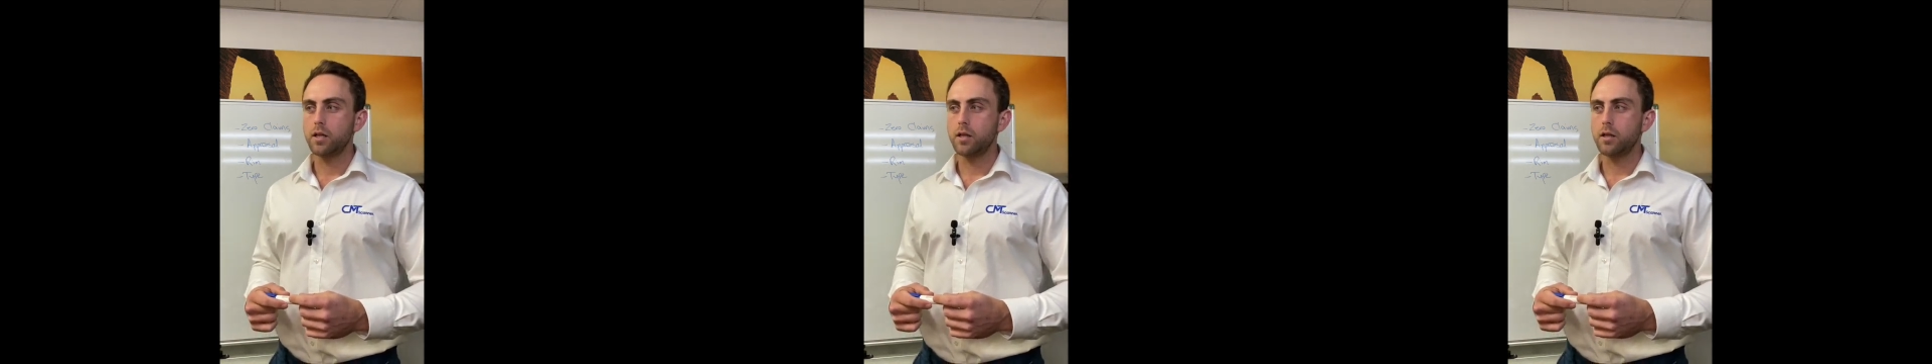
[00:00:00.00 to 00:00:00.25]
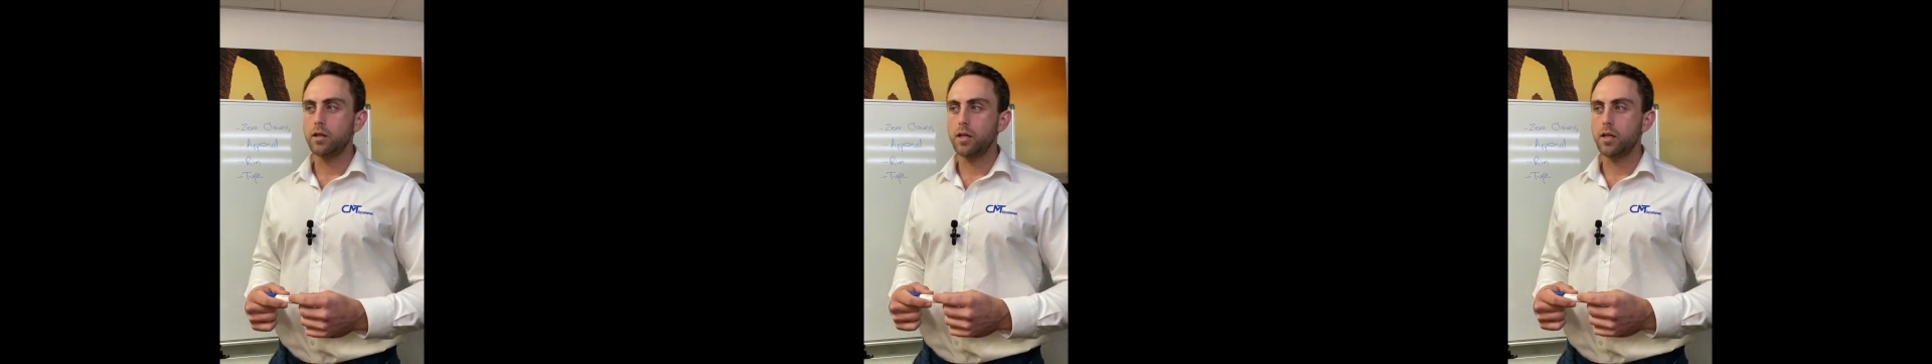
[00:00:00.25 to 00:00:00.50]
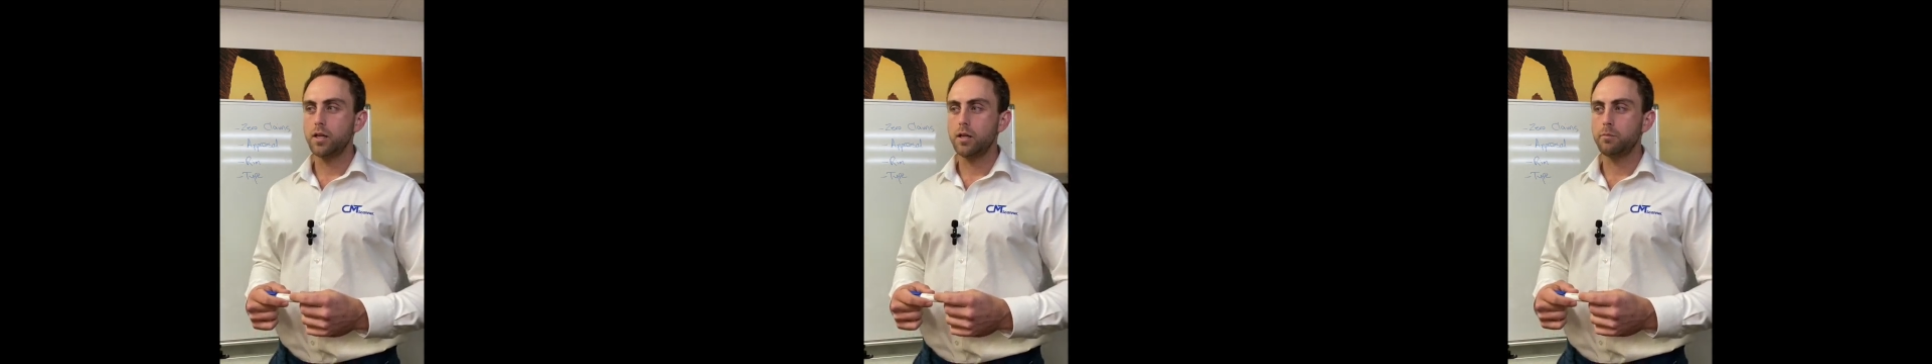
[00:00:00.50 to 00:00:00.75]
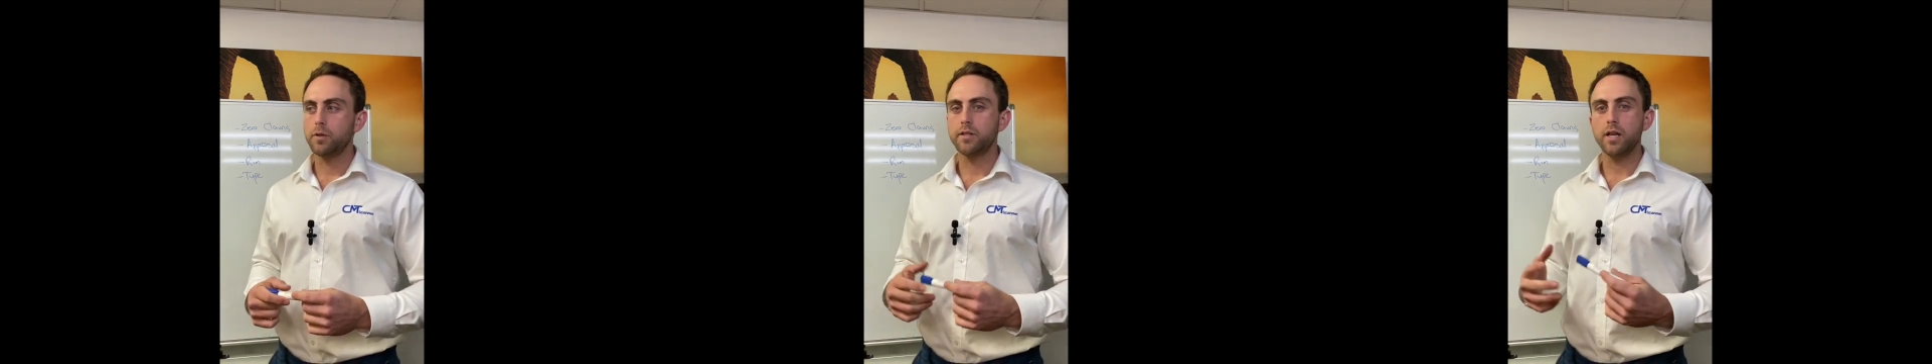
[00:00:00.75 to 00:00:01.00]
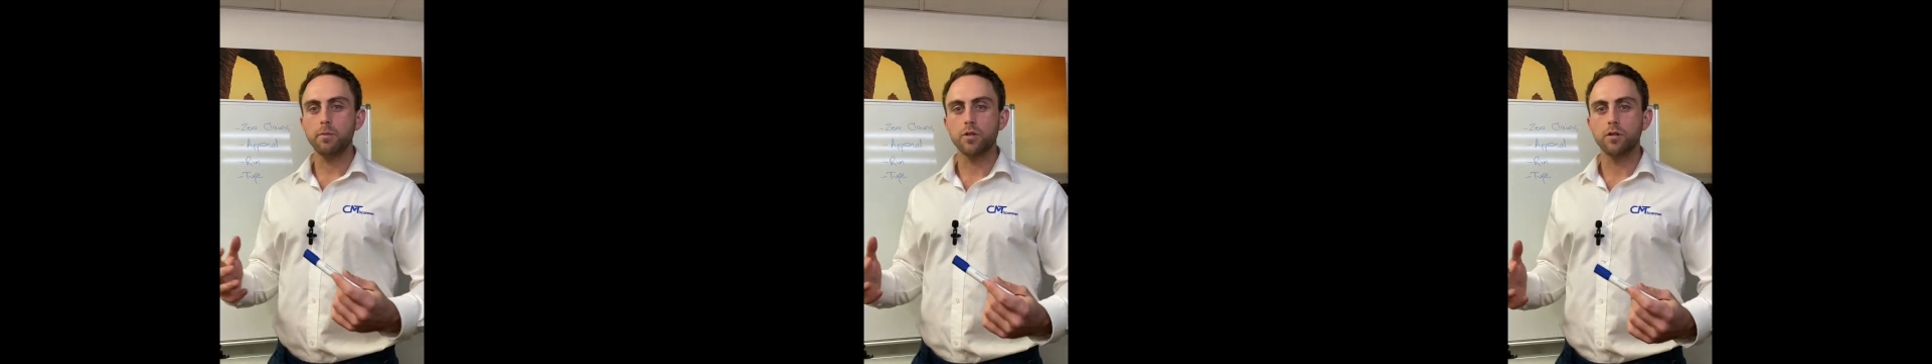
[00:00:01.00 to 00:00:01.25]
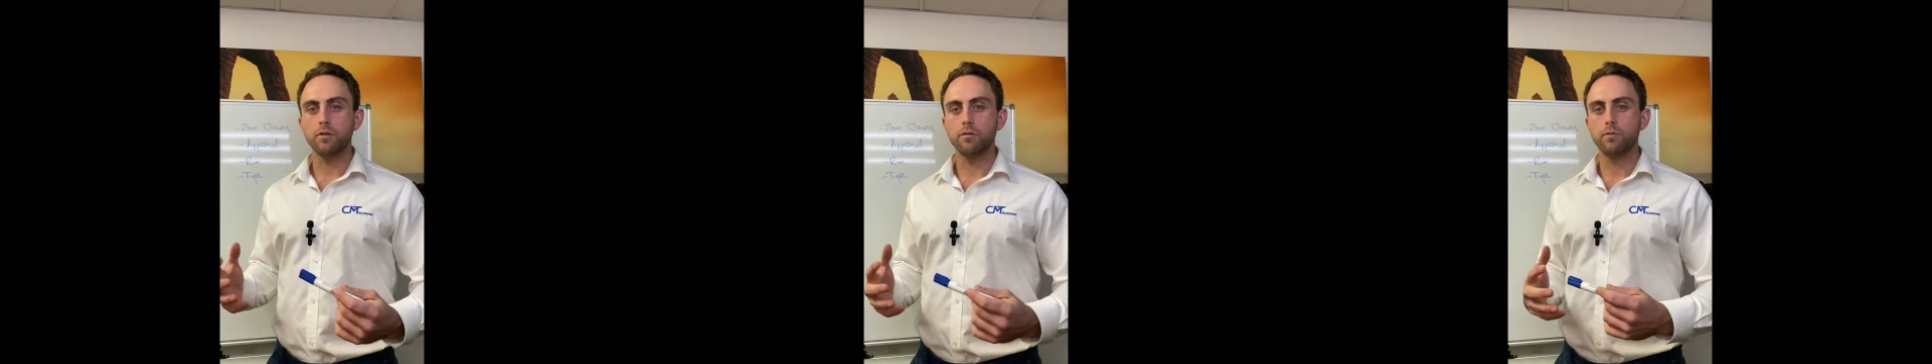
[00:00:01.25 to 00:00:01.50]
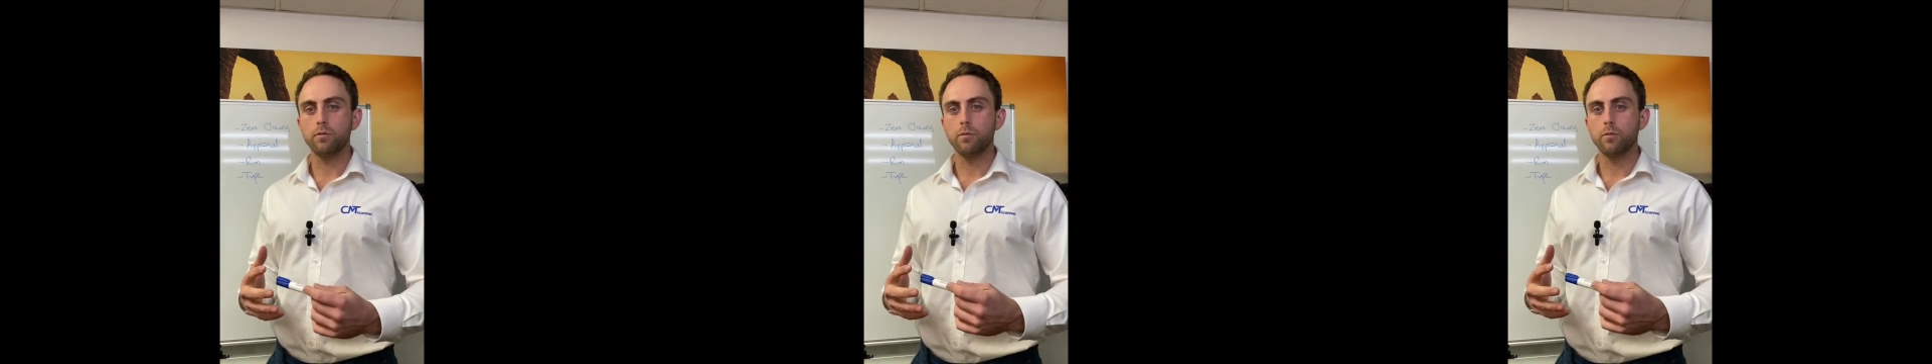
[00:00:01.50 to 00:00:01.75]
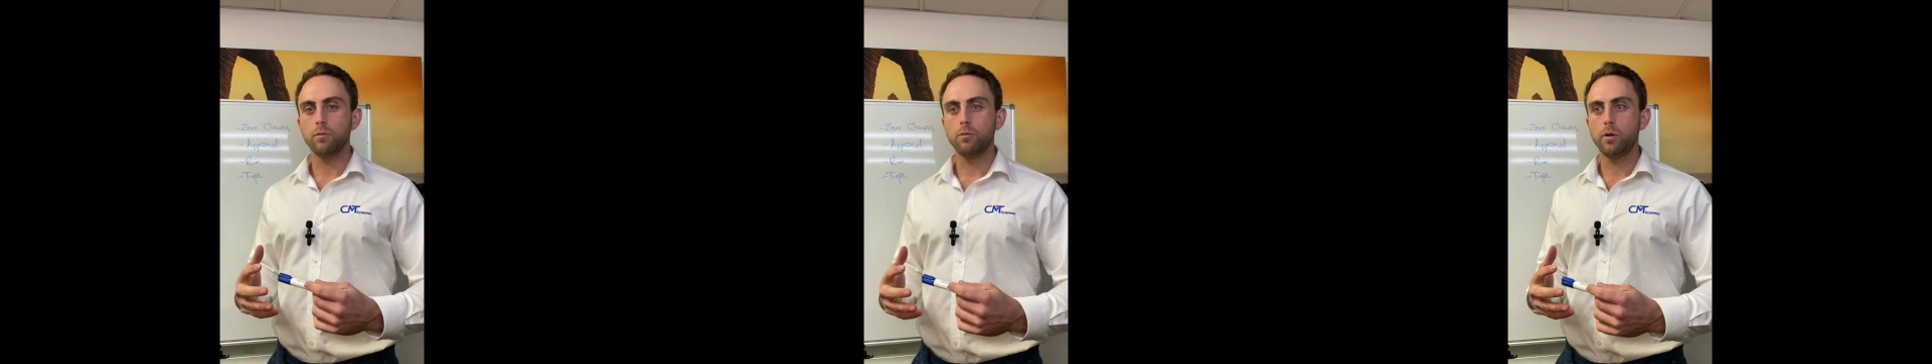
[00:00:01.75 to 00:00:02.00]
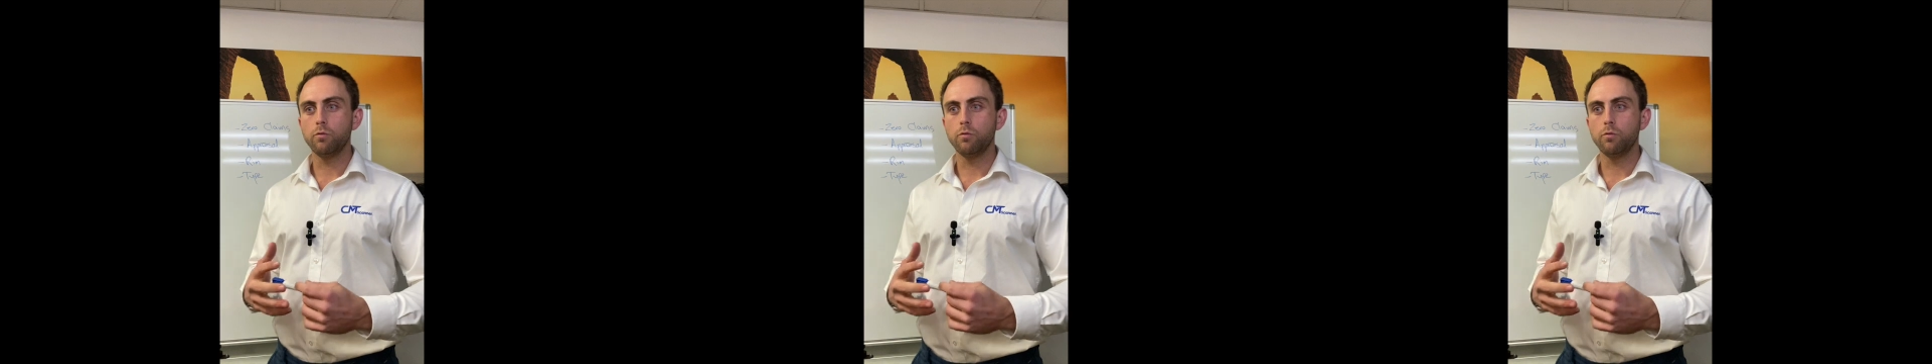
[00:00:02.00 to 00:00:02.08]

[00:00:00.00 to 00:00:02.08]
the perception of we